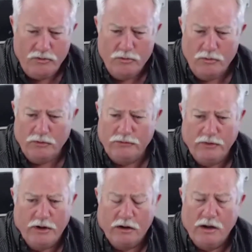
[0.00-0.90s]
Tools
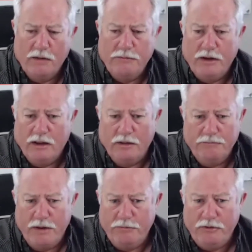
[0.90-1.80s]
that are coming
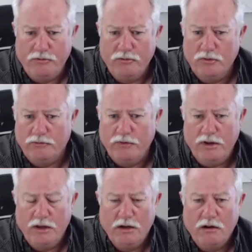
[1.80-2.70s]
up, maybe tools
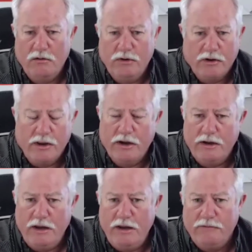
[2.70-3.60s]
that you know you're going to
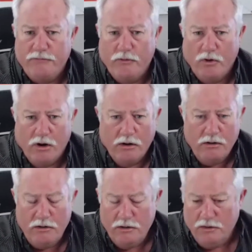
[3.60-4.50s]
need
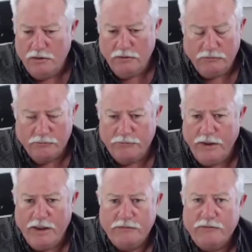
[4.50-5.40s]
for some
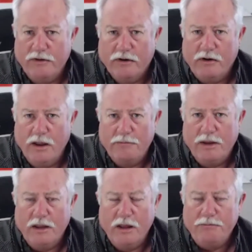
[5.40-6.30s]
tasks that are
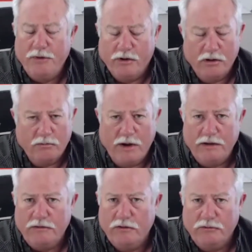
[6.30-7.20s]
coming up, you're going to
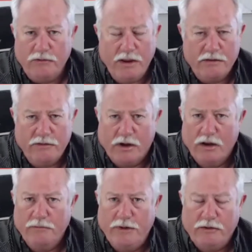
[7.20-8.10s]
write those down. You're
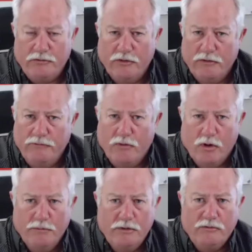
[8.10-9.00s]
going to make sure the
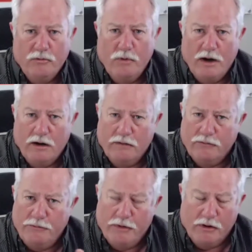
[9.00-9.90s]
foreman's aware
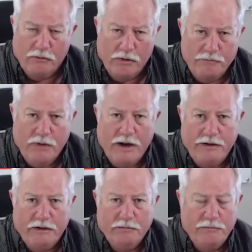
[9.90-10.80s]
of them. You're going to
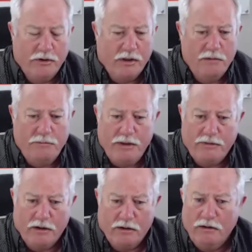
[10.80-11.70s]
remind them. You're going to be
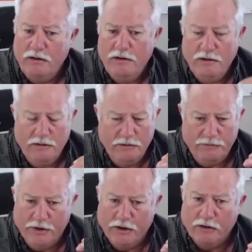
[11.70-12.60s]

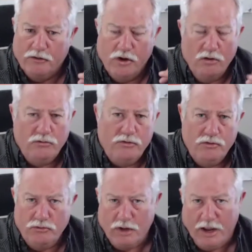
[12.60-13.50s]
their
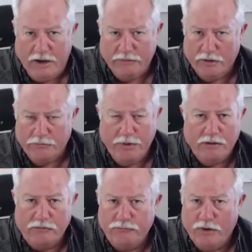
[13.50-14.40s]
go-to guy, their
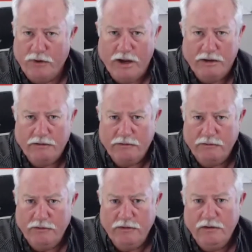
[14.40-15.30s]
best friend.